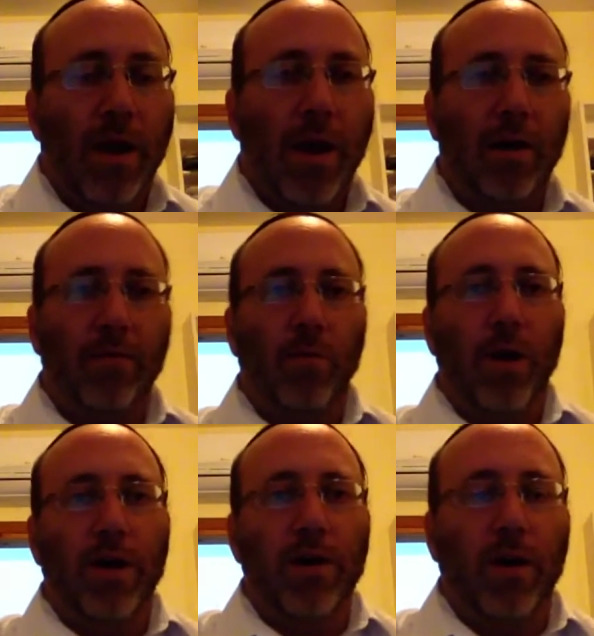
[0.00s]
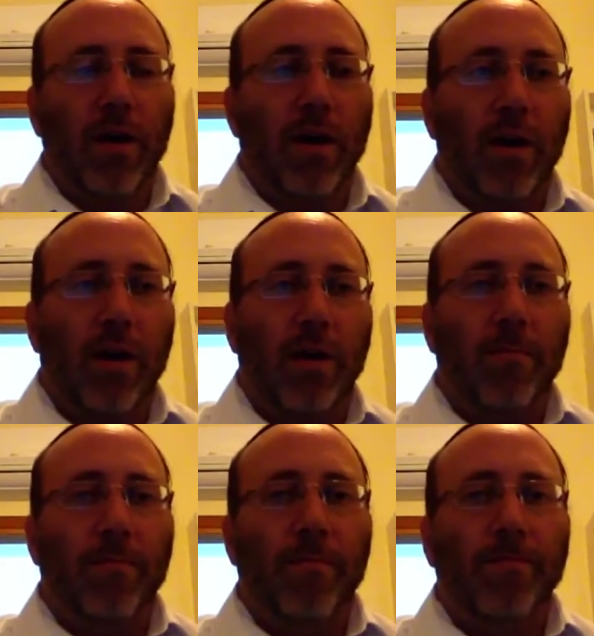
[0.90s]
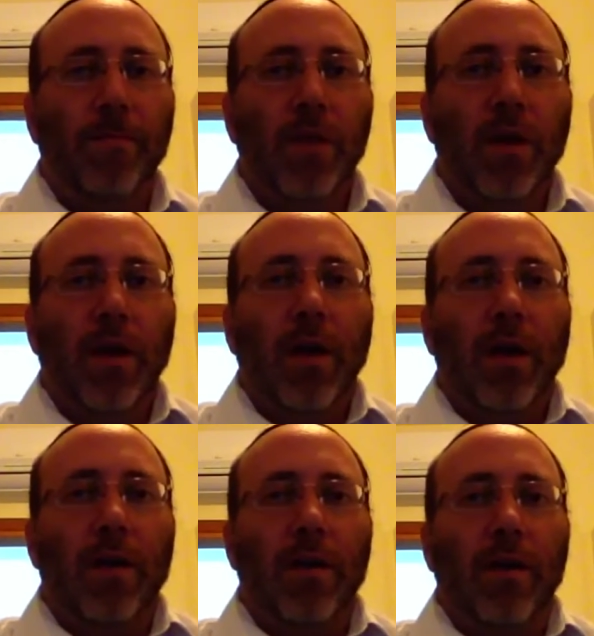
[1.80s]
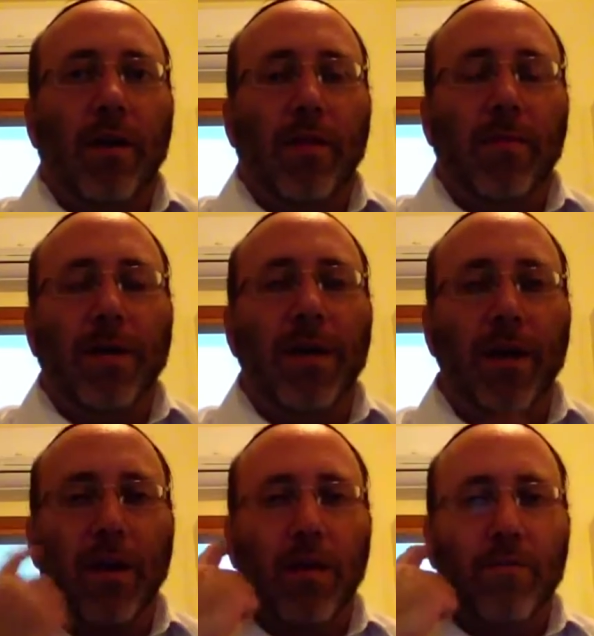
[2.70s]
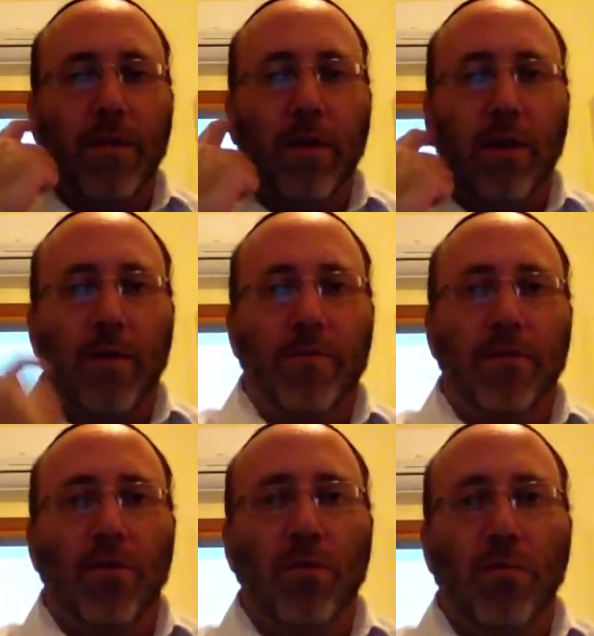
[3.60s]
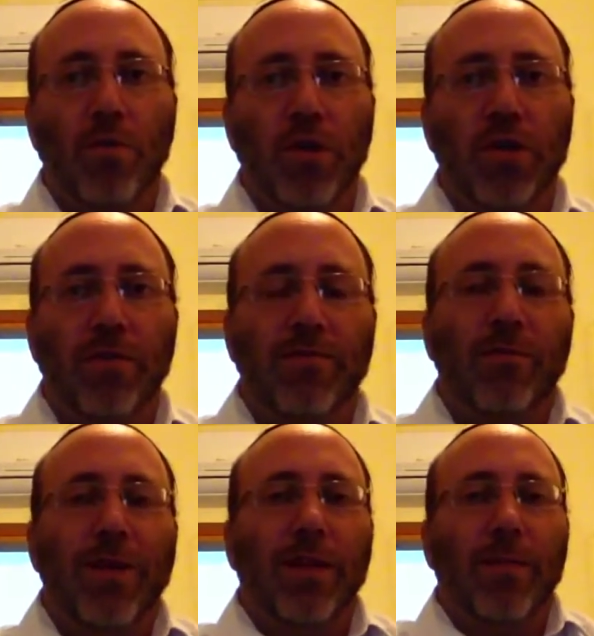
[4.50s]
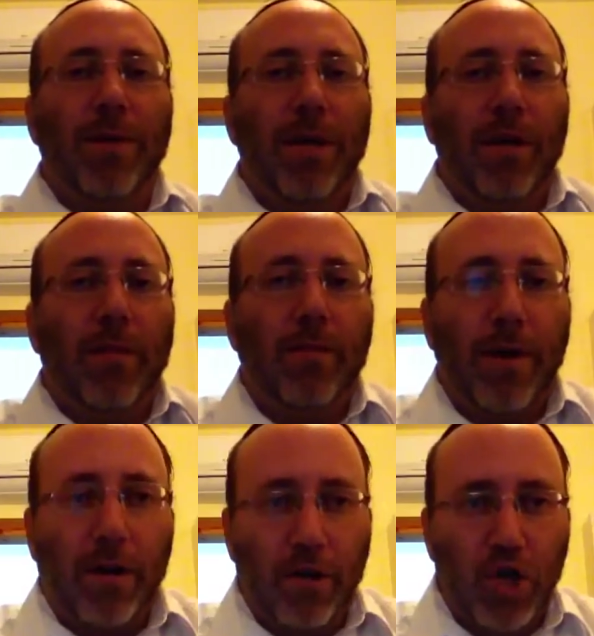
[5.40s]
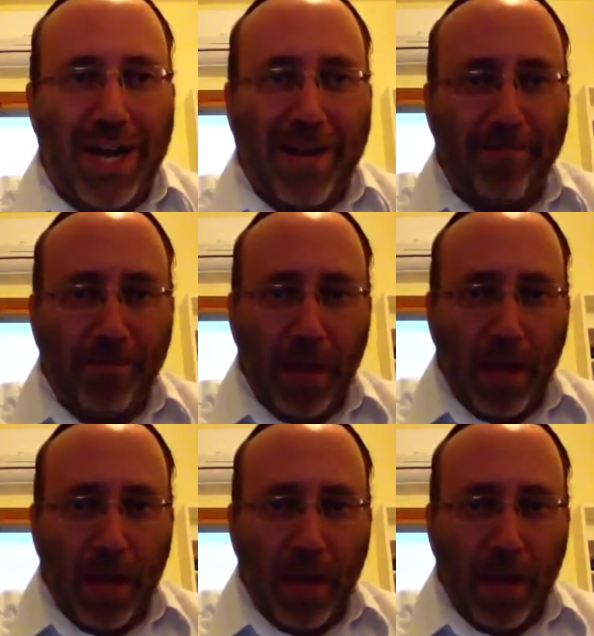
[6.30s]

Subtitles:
Hi everyone. At the beginning of the Torah portion this week, at the beginning of the parasha,